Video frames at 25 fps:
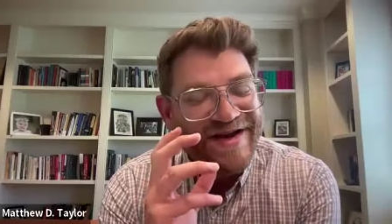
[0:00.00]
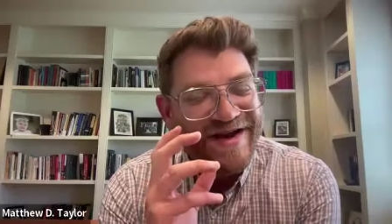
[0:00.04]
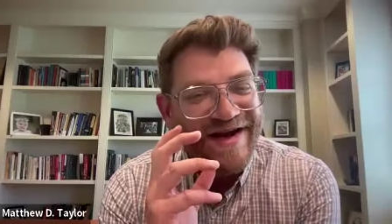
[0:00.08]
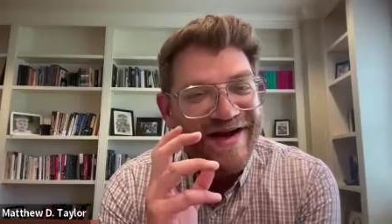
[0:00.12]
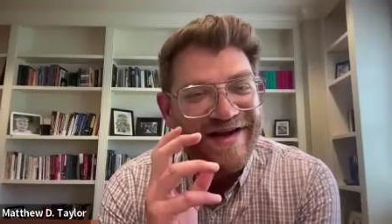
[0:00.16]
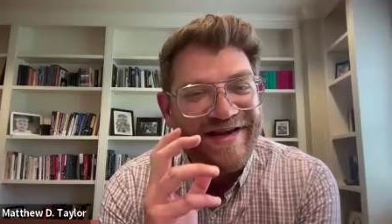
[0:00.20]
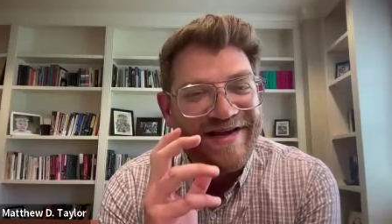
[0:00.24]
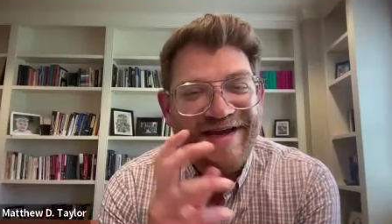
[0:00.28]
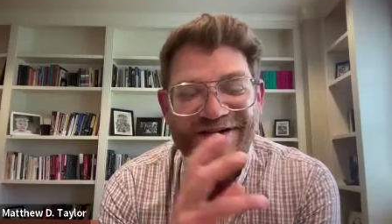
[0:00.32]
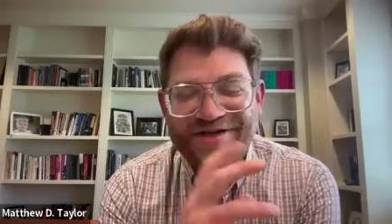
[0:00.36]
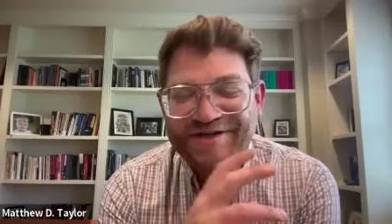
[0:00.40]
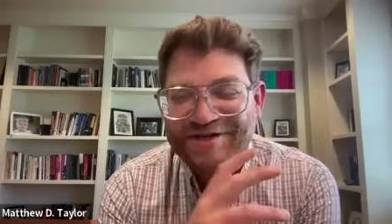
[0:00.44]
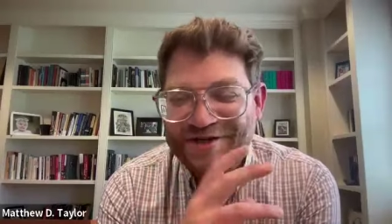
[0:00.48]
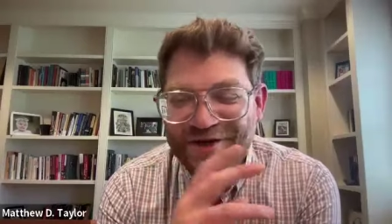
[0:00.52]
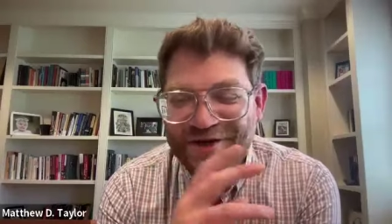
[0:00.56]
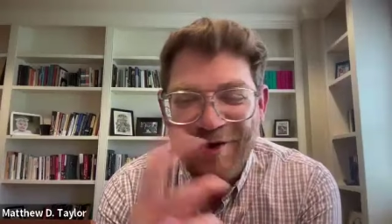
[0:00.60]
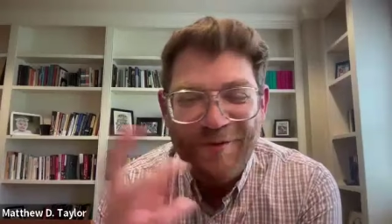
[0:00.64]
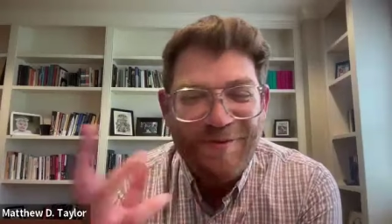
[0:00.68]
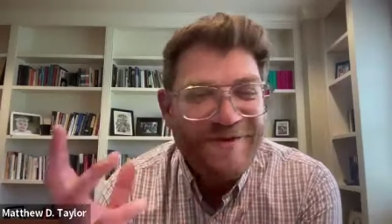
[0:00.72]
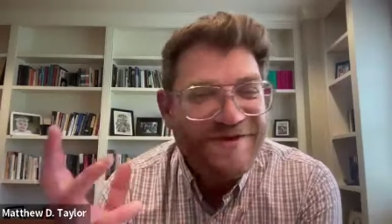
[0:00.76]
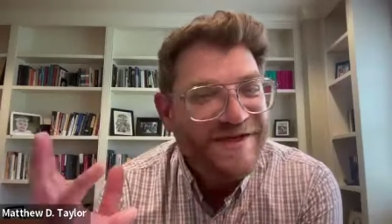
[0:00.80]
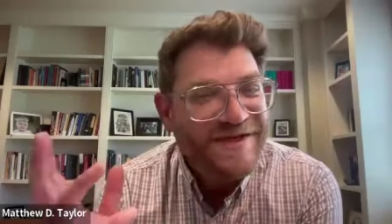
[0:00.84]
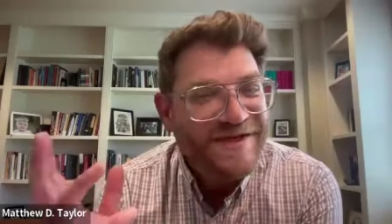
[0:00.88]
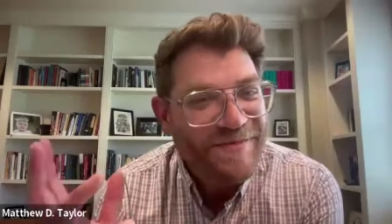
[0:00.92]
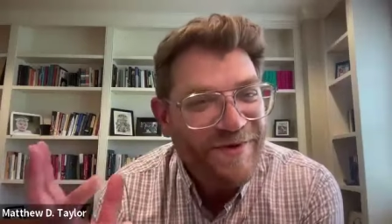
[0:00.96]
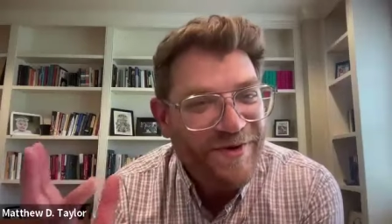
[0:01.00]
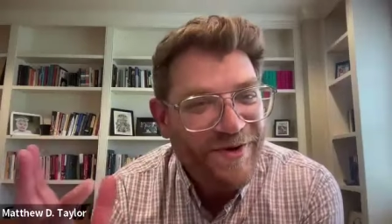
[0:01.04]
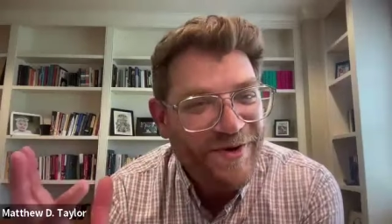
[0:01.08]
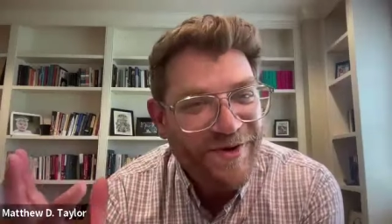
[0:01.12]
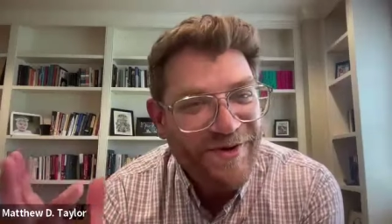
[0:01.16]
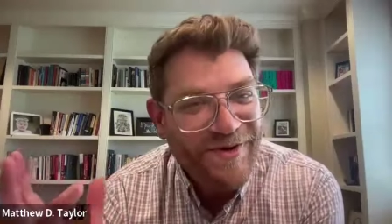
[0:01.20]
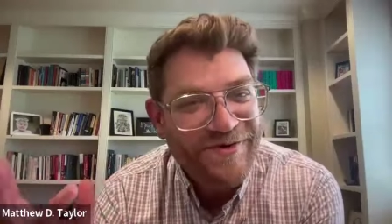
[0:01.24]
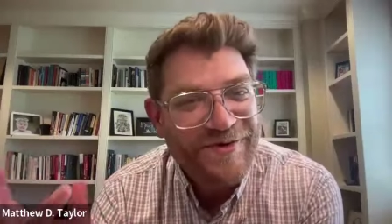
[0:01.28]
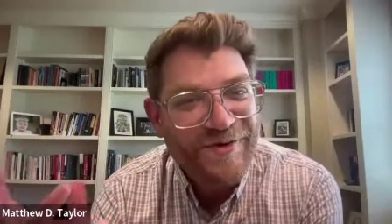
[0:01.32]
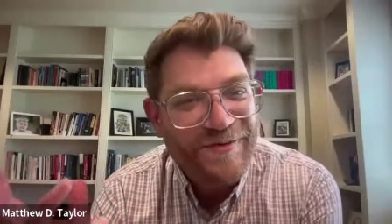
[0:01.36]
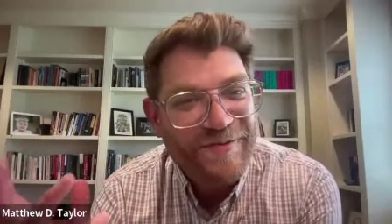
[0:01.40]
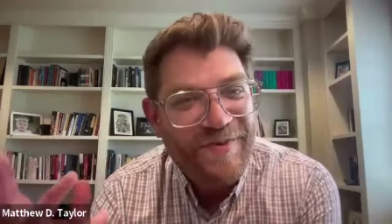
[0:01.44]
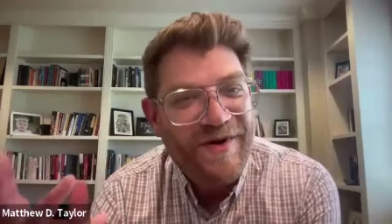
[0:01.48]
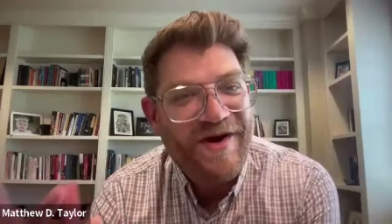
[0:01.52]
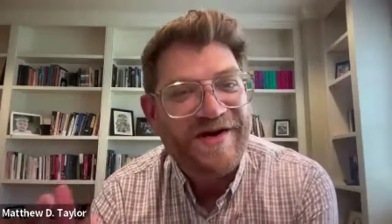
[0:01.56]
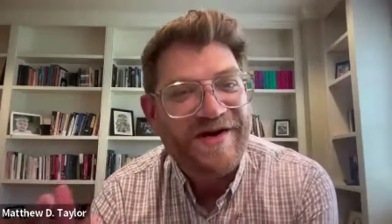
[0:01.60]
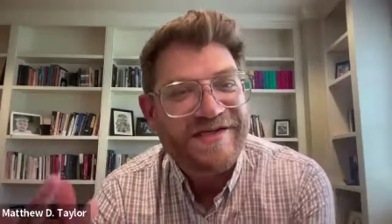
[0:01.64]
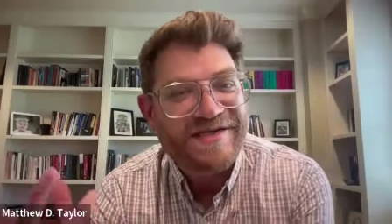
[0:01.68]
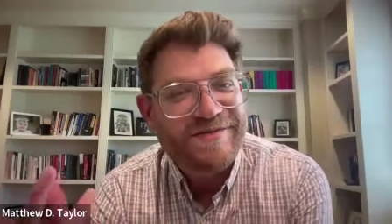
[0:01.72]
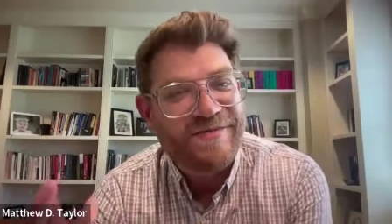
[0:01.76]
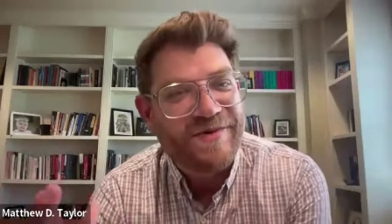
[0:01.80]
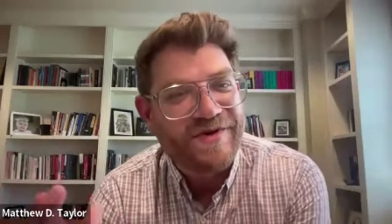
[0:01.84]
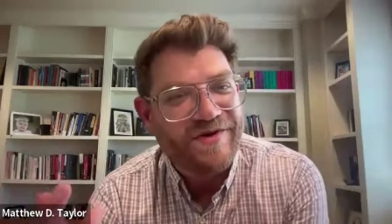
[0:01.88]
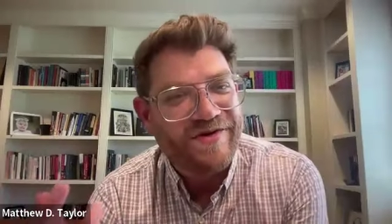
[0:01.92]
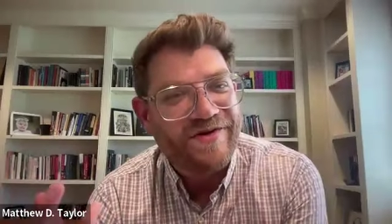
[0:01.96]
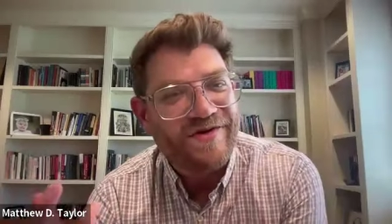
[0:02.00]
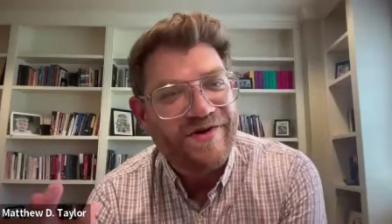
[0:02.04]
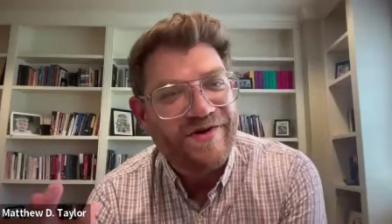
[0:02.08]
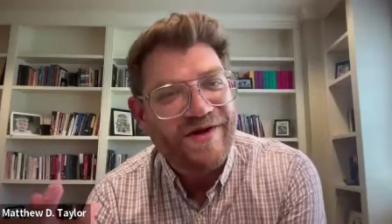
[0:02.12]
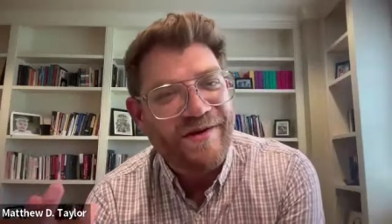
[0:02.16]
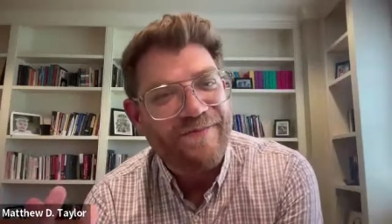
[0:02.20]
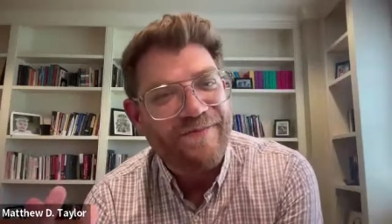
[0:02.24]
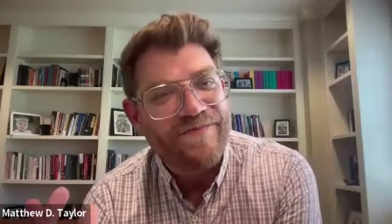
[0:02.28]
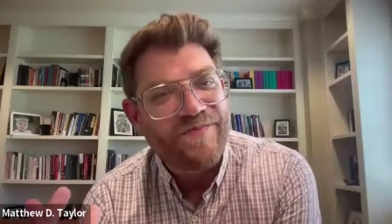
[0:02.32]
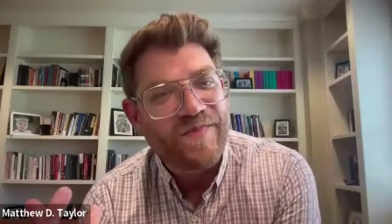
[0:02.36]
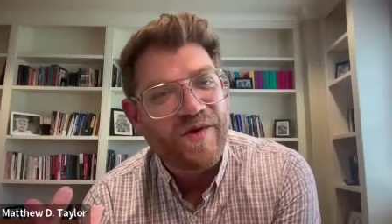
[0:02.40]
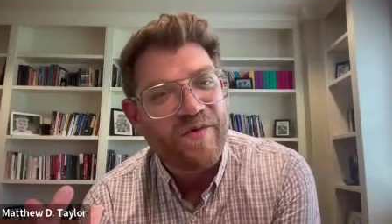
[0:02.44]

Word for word: again just opens up a whole new possibility